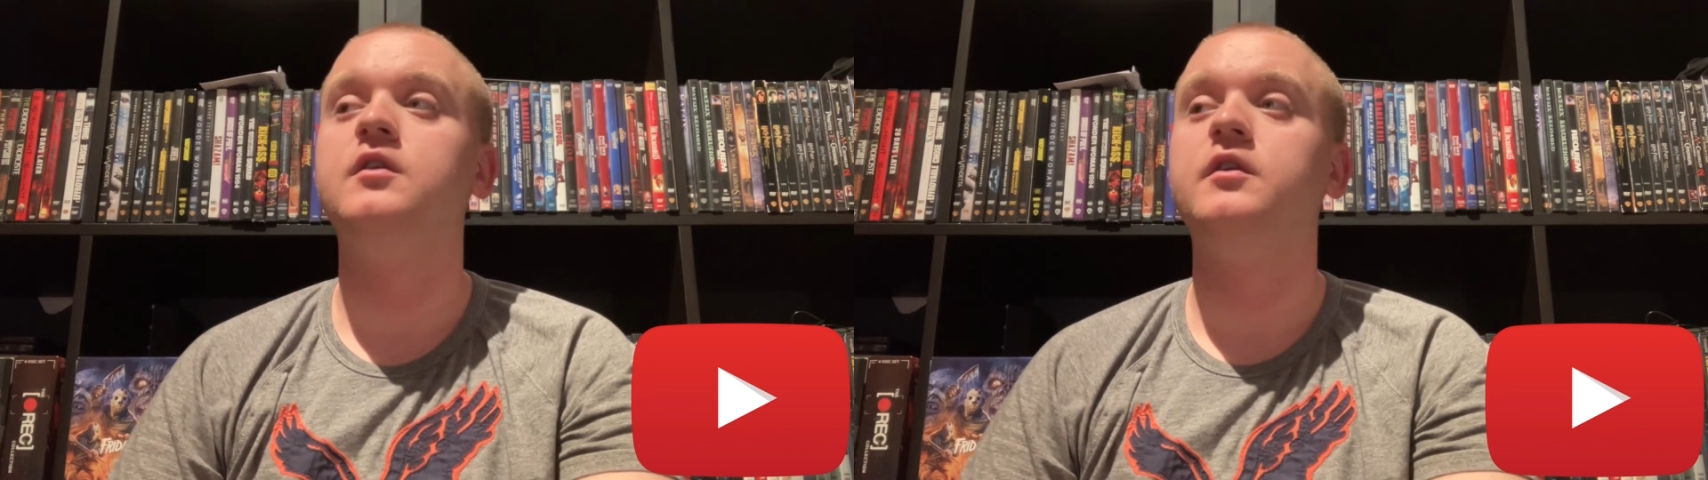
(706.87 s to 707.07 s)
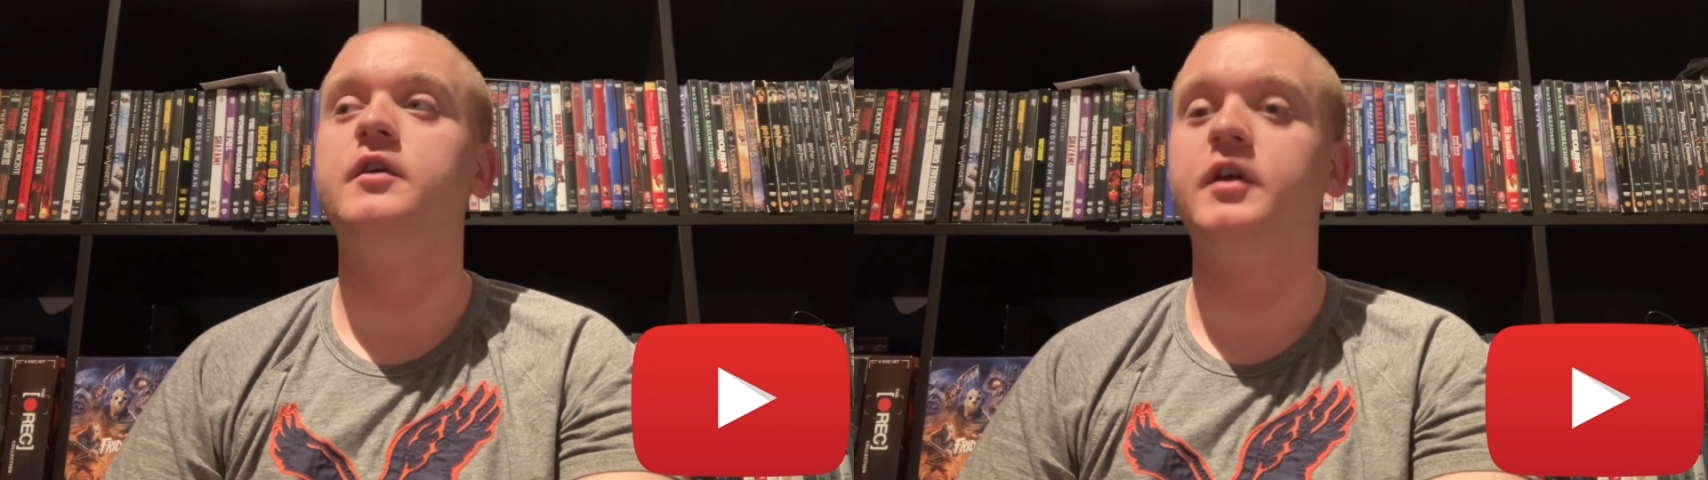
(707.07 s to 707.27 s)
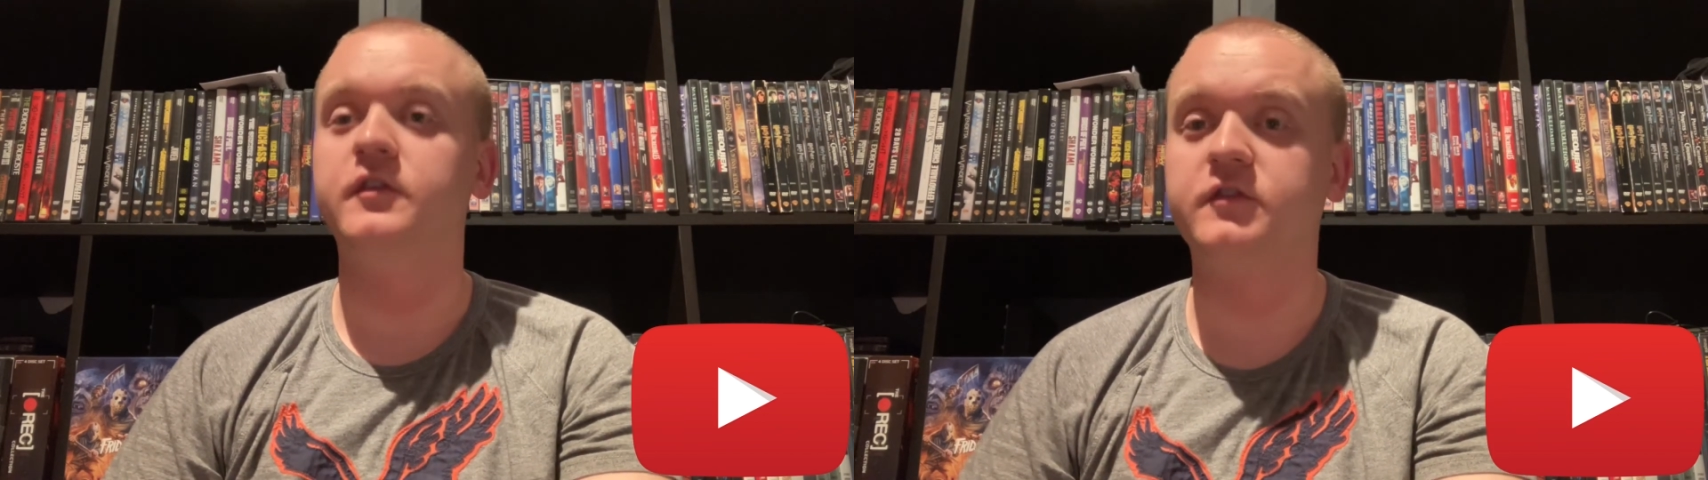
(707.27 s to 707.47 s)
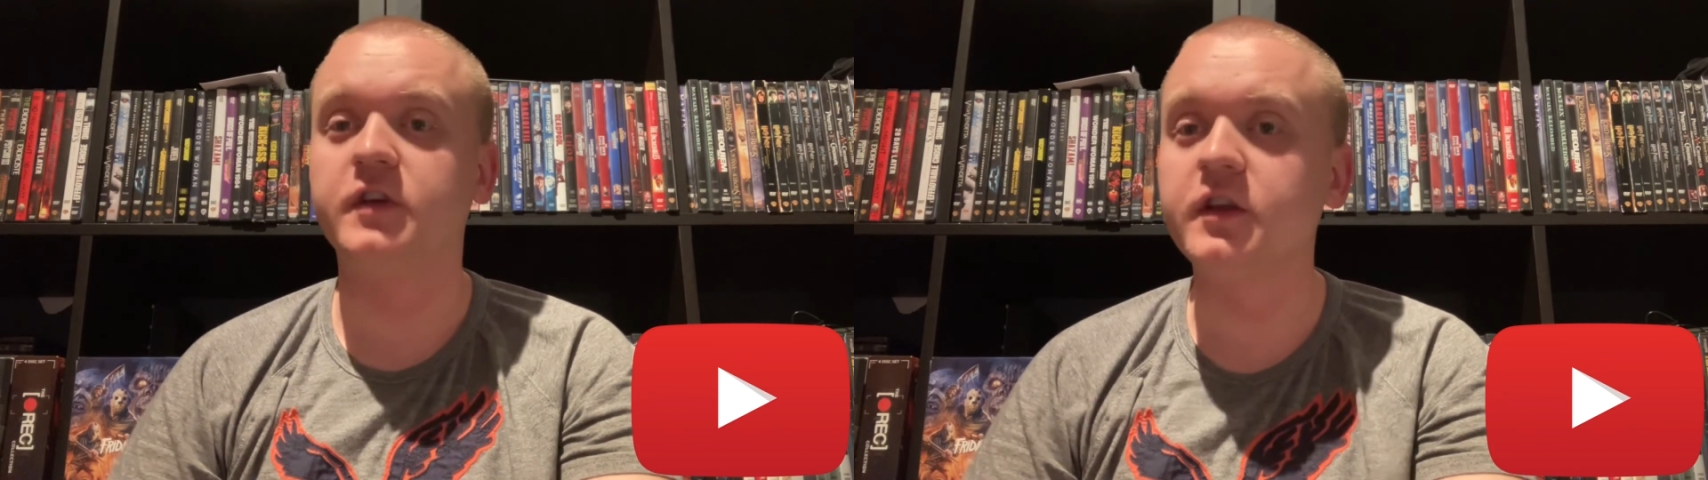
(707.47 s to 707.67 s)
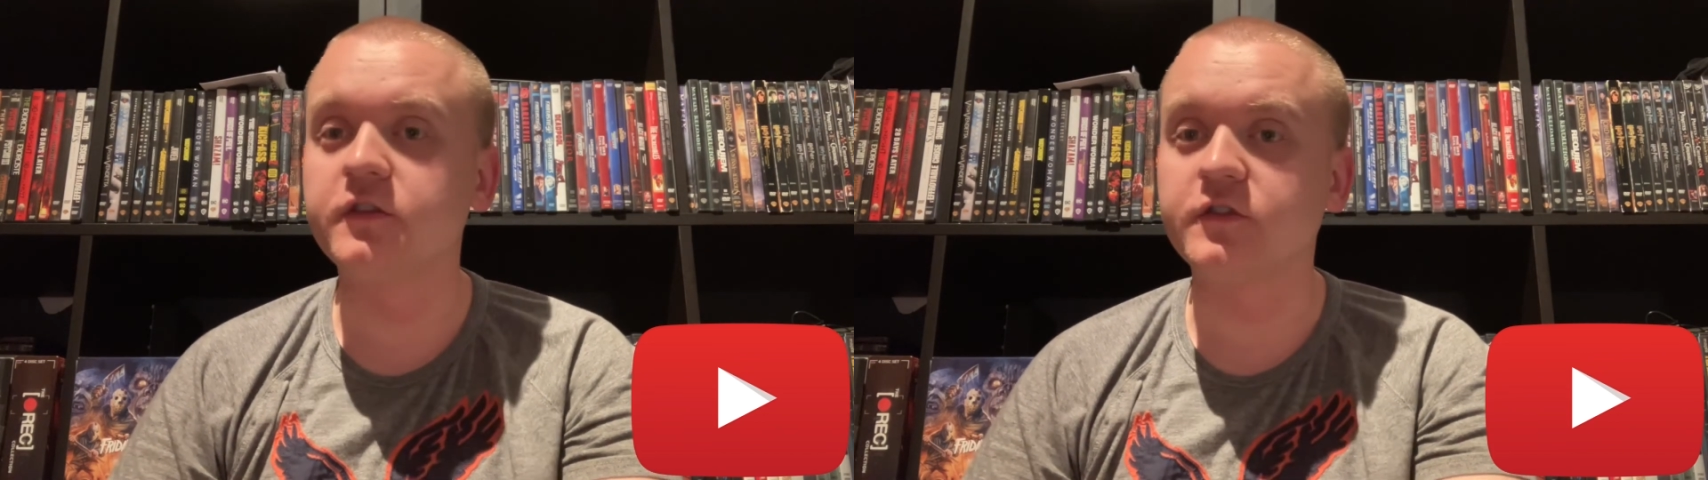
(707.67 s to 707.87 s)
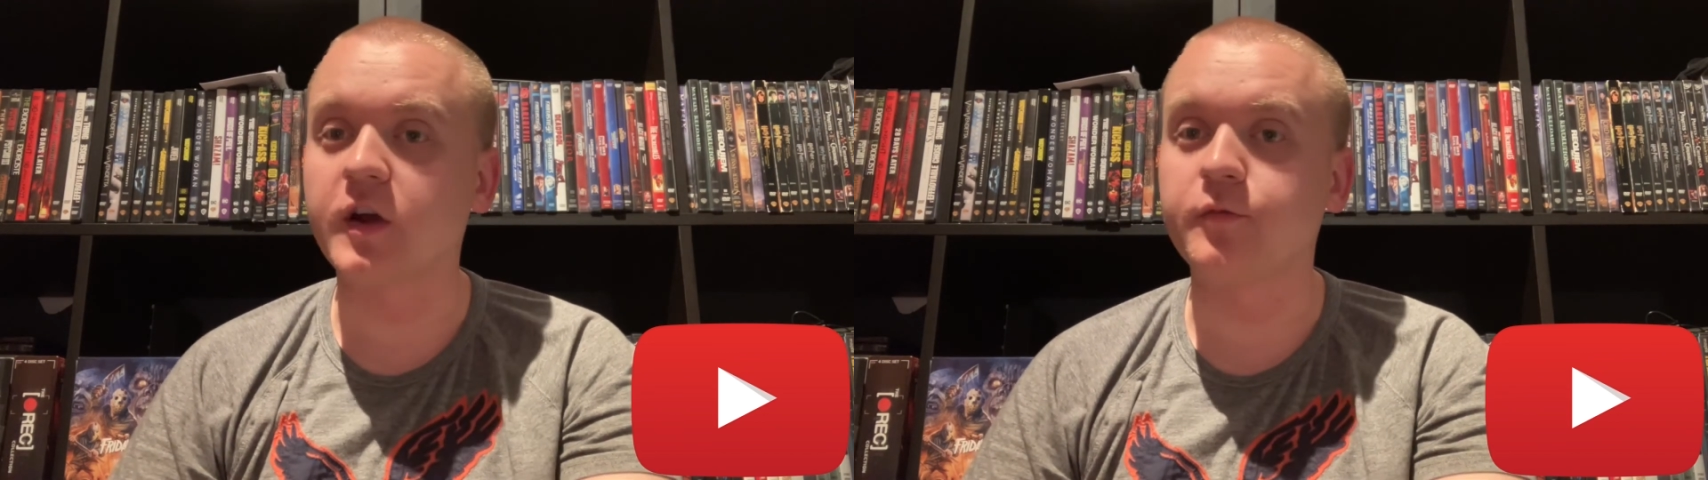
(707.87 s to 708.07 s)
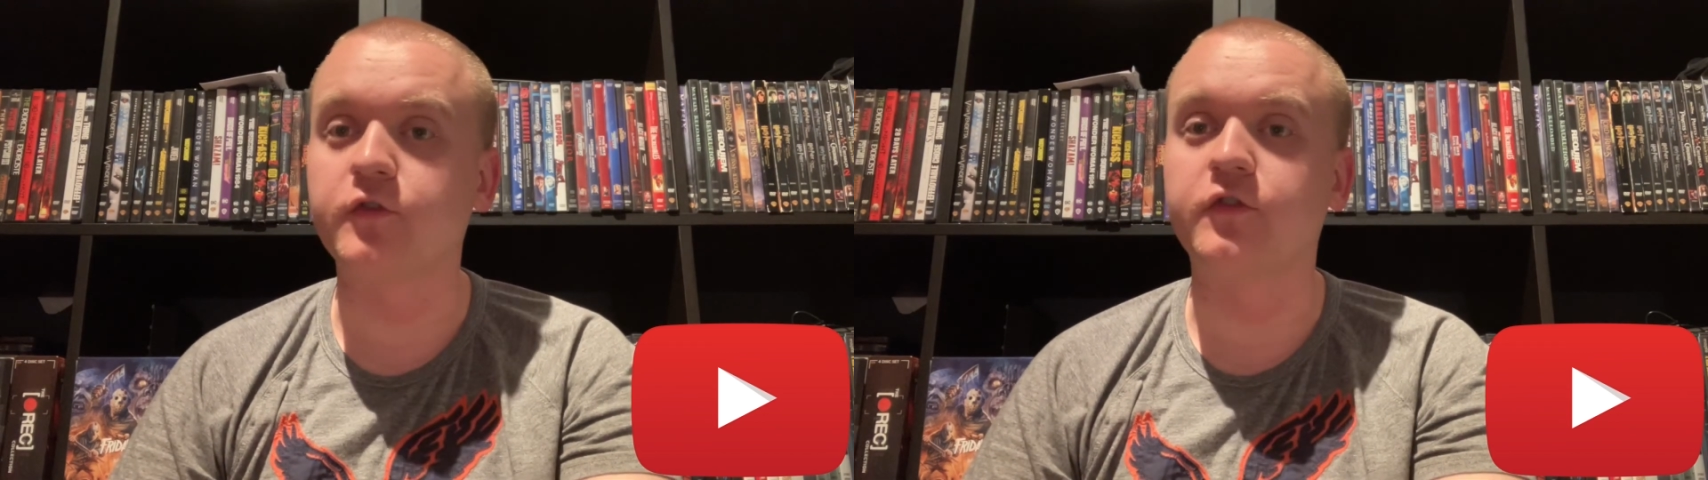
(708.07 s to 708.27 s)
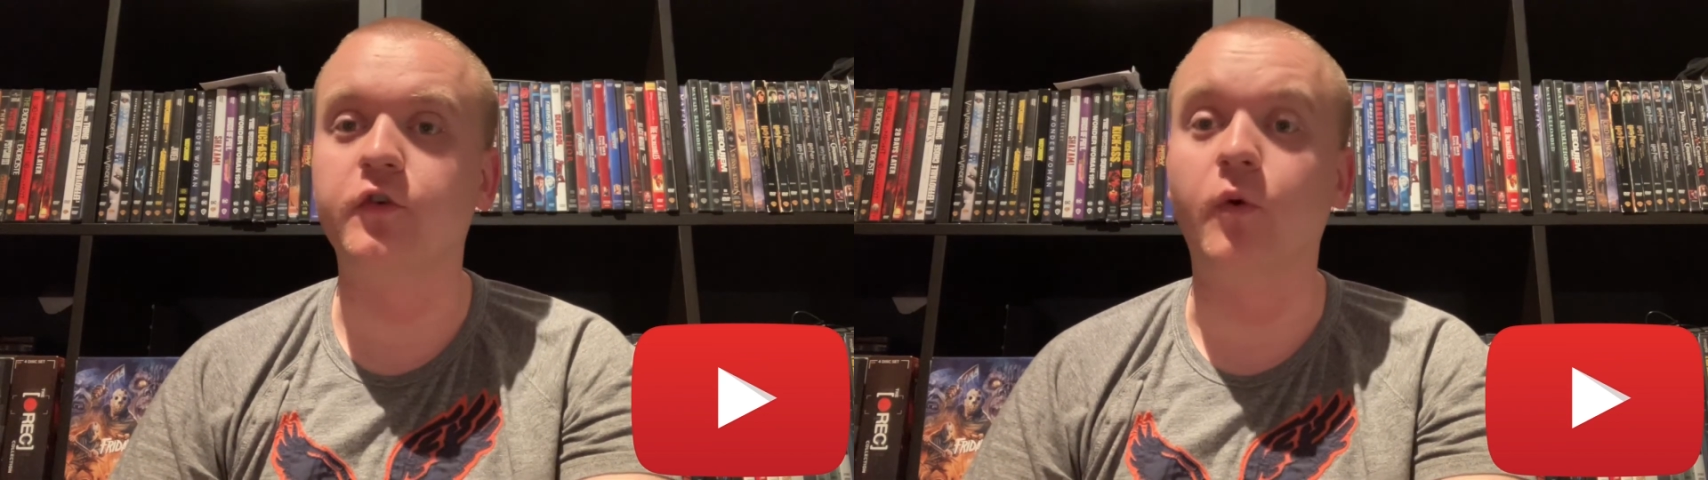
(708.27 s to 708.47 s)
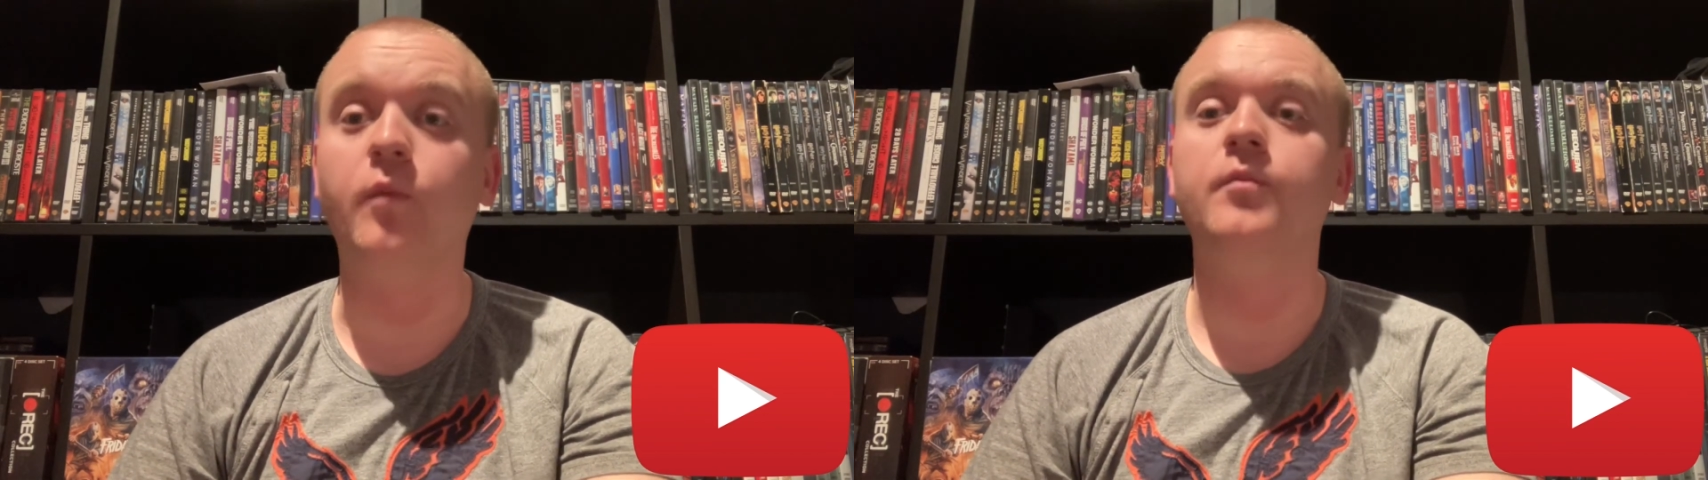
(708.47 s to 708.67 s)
Insidious Chapter 2,